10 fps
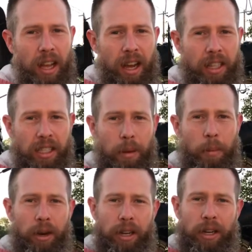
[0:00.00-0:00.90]
Uh, this is the
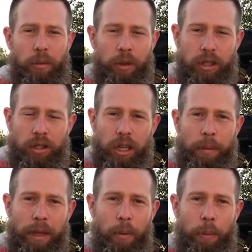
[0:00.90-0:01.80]
marketing and research
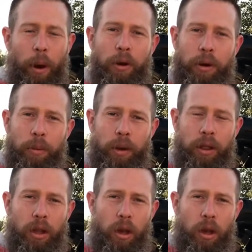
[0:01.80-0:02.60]
company that we're partnering with,